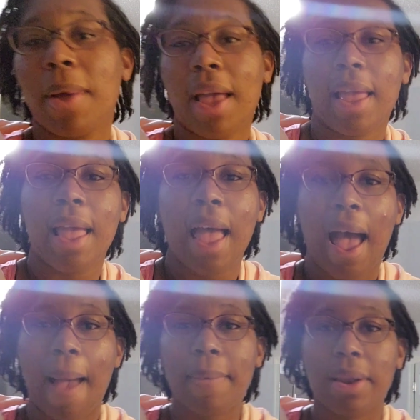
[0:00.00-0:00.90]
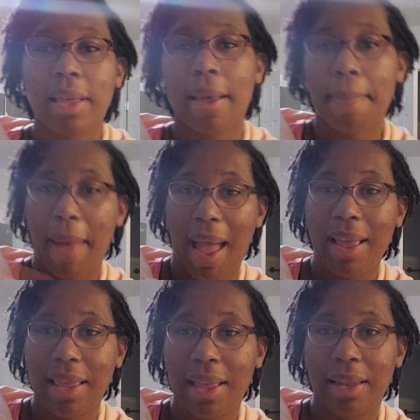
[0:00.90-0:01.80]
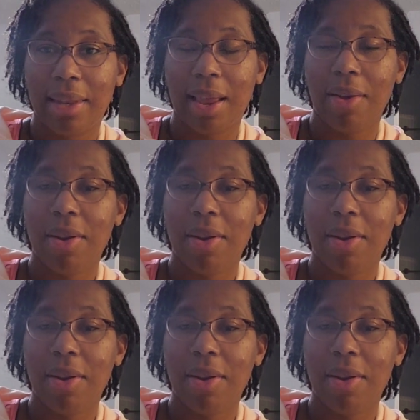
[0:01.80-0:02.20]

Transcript: But I'm gonna come back later